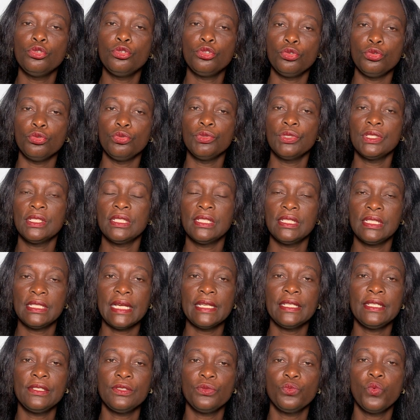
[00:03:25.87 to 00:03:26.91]
to
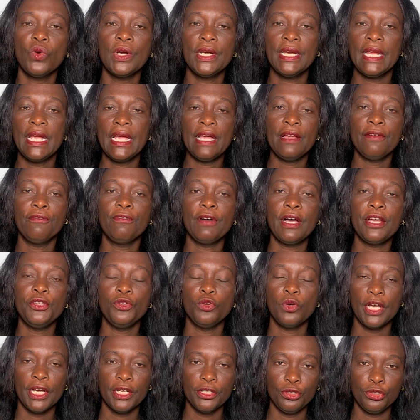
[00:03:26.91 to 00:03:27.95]
set whatever you
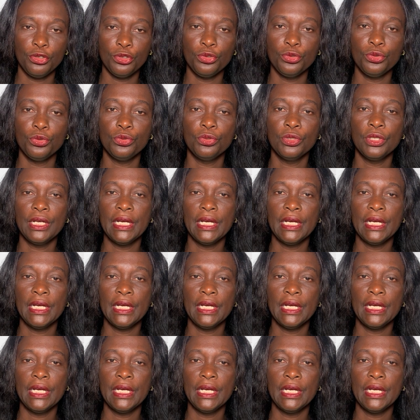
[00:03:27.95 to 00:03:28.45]
can do